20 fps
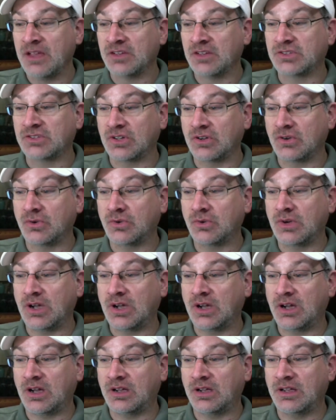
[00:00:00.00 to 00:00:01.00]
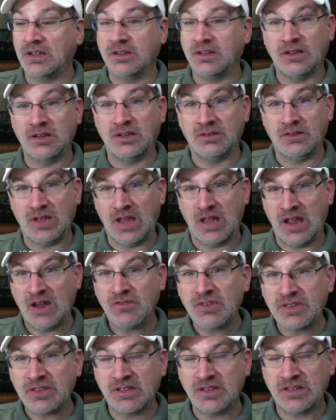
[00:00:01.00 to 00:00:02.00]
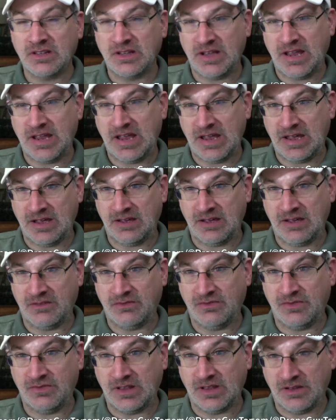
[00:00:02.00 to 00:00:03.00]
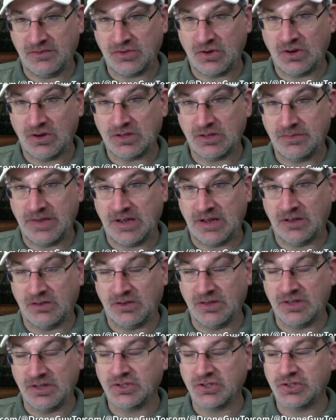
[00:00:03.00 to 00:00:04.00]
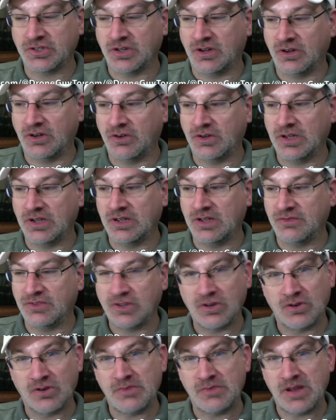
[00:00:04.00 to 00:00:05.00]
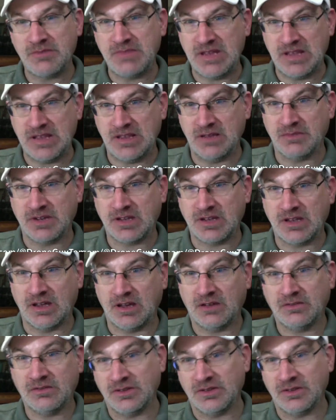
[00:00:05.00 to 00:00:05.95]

So uh, it, it, everything that I have that I've talked about on this show, if you go to my Medium account,